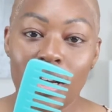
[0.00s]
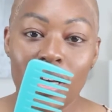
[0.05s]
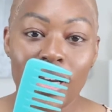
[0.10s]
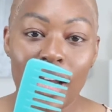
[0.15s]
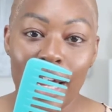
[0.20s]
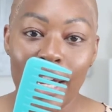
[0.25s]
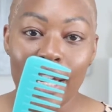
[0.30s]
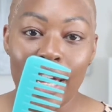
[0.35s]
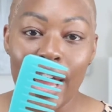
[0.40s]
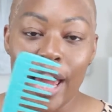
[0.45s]

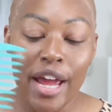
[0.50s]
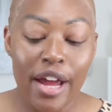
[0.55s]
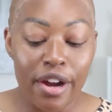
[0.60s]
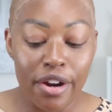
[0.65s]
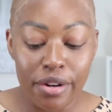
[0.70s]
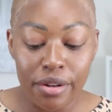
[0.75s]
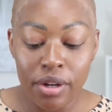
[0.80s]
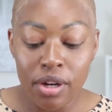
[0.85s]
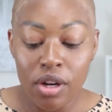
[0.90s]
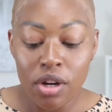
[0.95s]
They
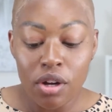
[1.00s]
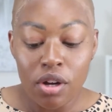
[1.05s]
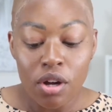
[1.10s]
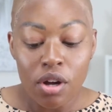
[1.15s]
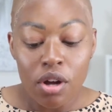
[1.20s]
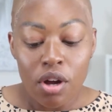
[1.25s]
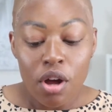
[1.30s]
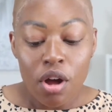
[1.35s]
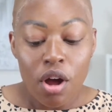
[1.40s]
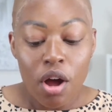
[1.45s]
cared.
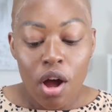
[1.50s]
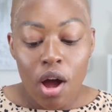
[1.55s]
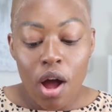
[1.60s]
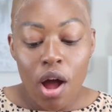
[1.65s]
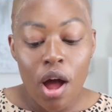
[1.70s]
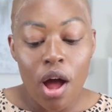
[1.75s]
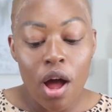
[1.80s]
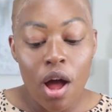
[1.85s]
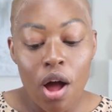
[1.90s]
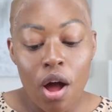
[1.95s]

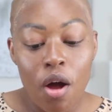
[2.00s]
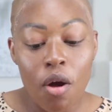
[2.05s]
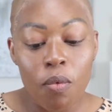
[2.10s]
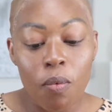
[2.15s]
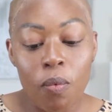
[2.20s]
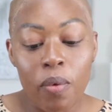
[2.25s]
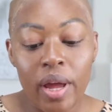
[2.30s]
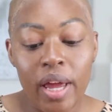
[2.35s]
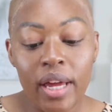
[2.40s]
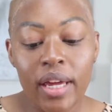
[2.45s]

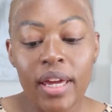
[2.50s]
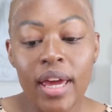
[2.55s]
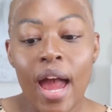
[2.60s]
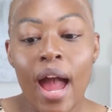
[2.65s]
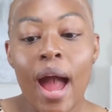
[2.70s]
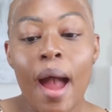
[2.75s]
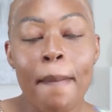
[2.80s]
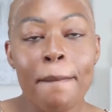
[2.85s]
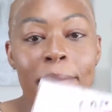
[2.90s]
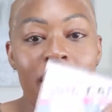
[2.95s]
Wig
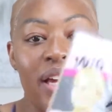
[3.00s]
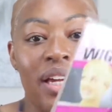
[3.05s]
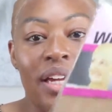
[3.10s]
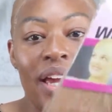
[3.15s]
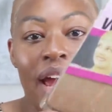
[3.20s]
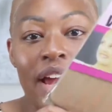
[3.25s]
cap, in